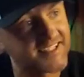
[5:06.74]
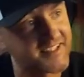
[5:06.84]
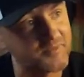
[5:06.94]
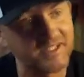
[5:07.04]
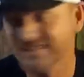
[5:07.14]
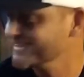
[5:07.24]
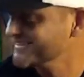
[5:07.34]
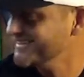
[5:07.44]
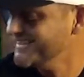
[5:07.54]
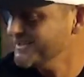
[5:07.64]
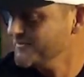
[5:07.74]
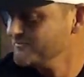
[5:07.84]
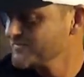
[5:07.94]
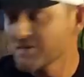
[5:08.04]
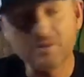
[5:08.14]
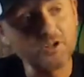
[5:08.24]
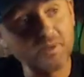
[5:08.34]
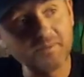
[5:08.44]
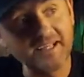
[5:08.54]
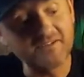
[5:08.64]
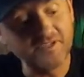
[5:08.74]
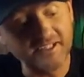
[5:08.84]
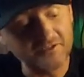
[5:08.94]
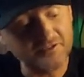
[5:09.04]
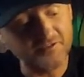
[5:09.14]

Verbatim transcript: not that big a deal. But you've been making videos